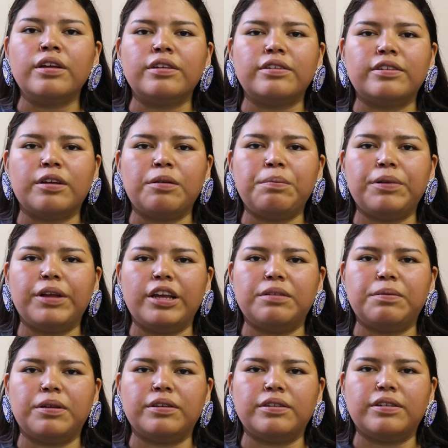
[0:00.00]
Some
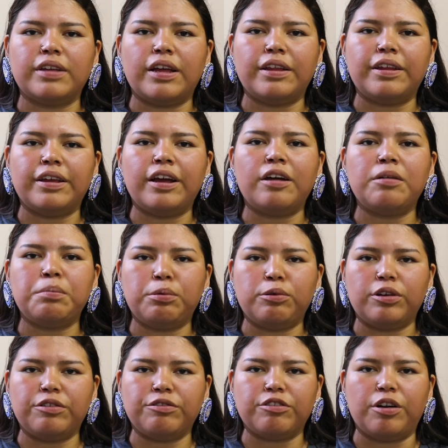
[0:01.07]
placements that they got
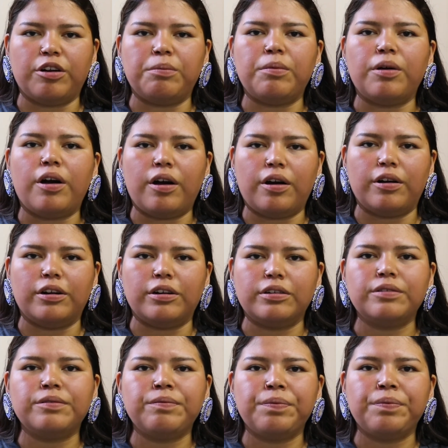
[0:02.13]
employed from
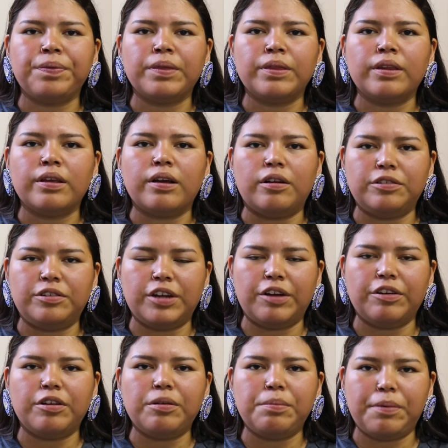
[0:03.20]
are
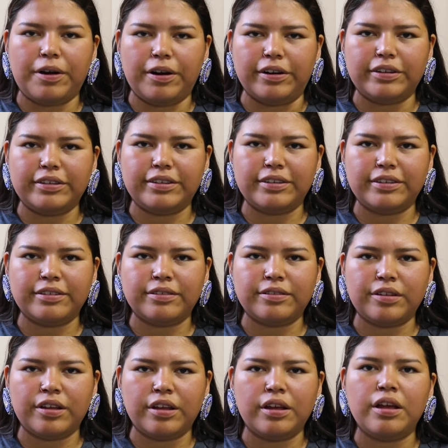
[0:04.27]
Ontario Parks,
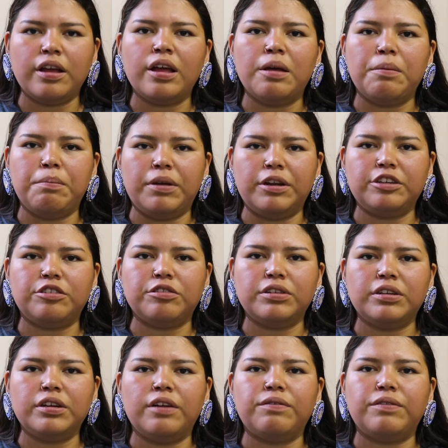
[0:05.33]

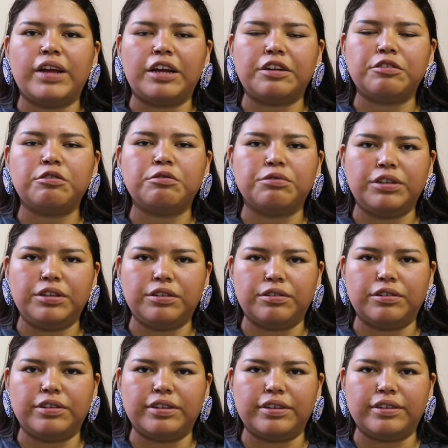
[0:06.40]
Ministry of Natural
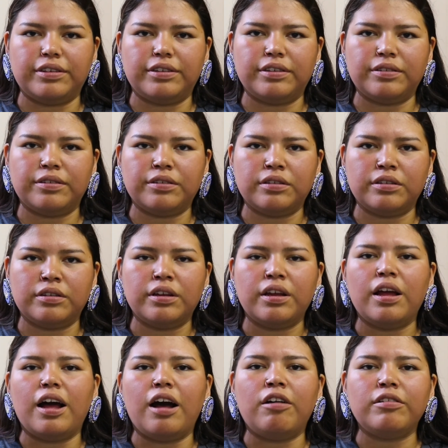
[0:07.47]
Resources,
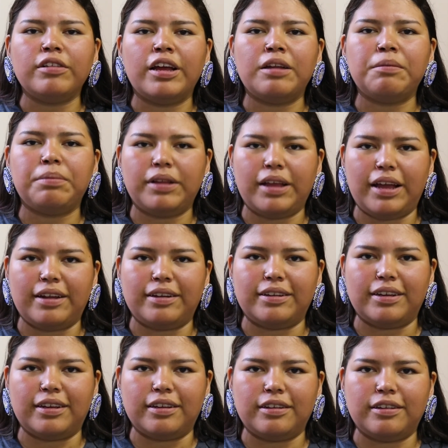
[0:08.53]
Outland
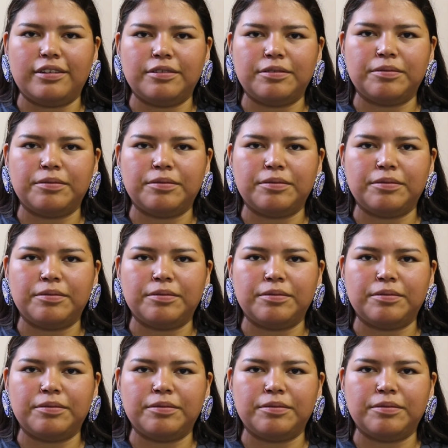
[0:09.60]
Planting,